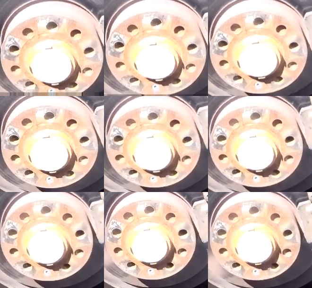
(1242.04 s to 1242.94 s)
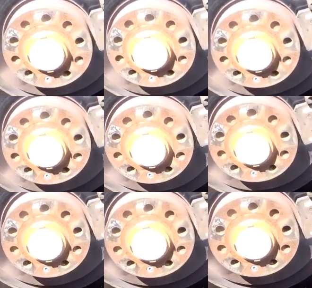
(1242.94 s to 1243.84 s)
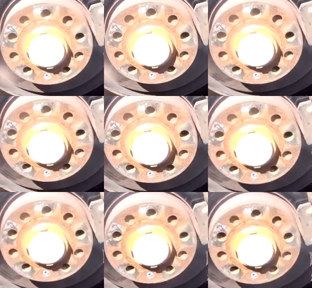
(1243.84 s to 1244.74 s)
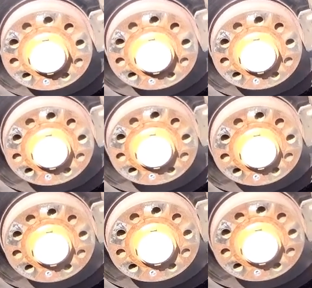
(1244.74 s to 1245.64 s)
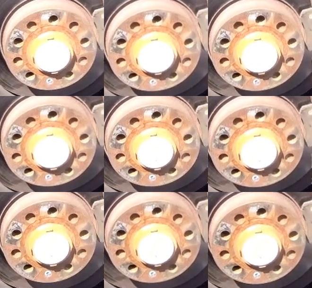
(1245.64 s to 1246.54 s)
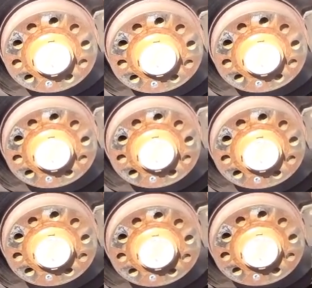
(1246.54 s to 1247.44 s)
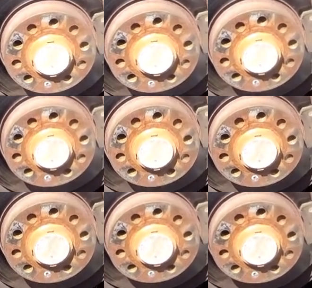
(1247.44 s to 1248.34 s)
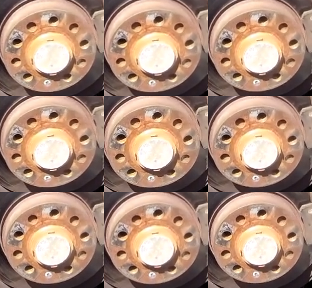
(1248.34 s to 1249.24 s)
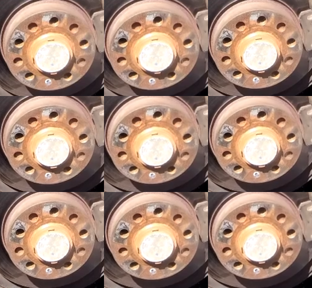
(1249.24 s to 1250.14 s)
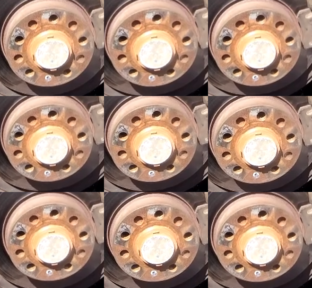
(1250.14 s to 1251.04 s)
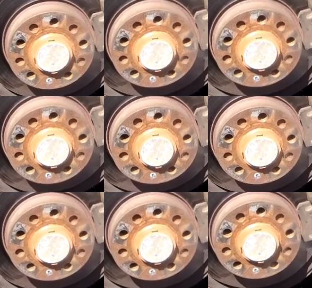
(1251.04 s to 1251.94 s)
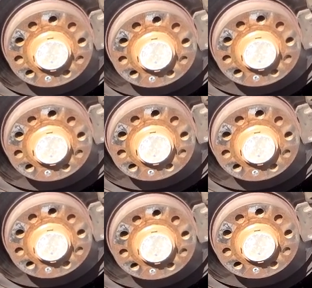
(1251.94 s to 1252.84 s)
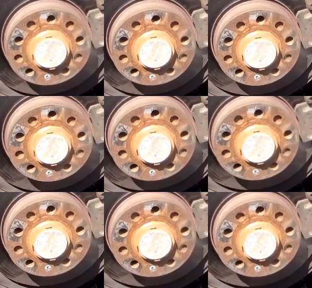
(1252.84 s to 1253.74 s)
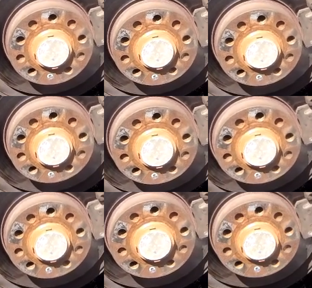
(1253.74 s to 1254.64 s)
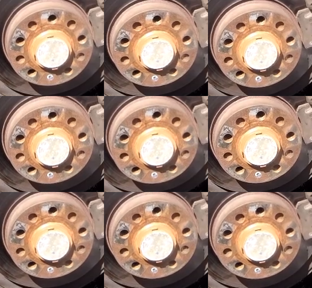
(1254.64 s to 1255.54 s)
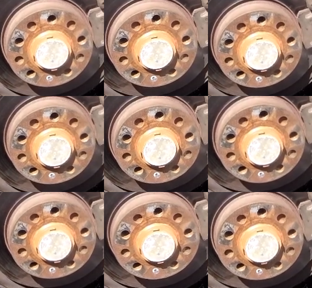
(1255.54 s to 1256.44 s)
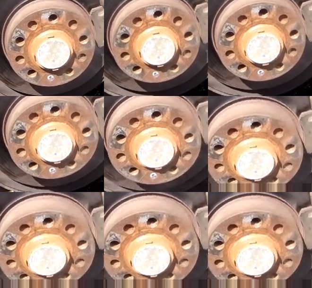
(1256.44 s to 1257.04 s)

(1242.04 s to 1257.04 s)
everywhere I checked that I normally use um, they were coming up with ridiculous prices or out of stock. Um, so typically one was coming up over £100. I got two online for quite a bit less than that. So it will